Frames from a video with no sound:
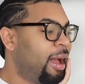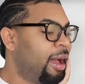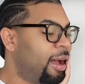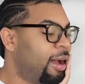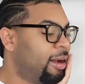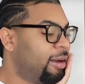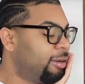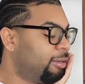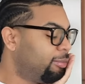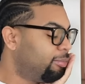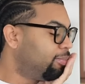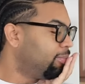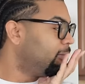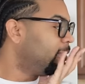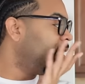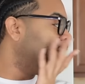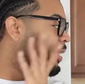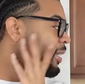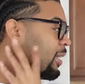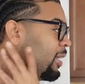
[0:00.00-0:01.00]
I
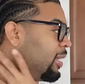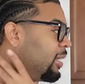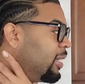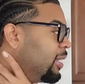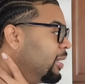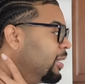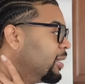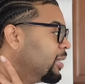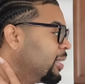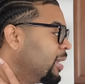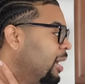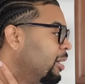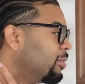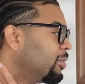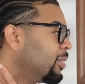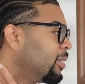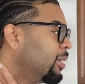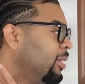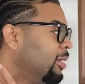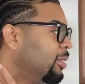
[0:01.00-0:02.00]
need to clean this
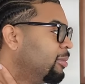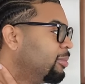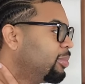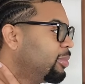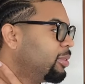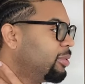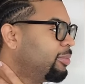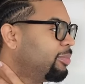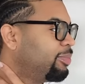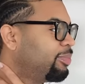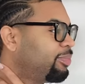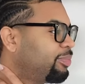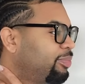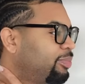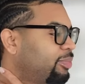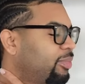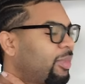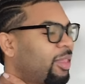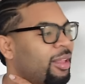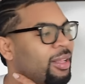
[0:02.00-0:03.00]
house up.
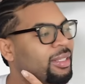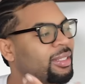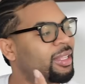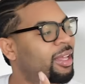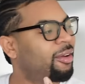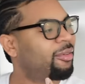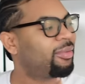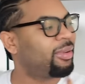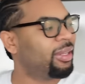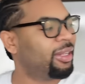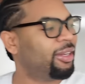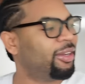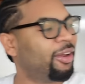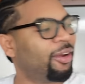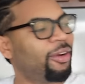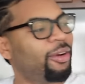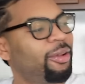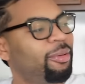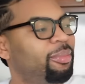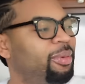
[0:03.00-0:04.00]
It's not really
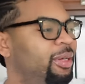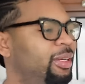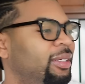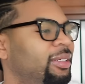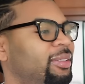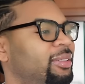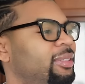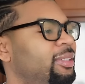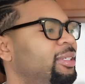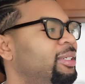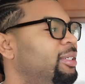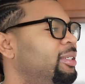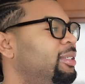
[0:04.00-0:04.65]
dirty, but,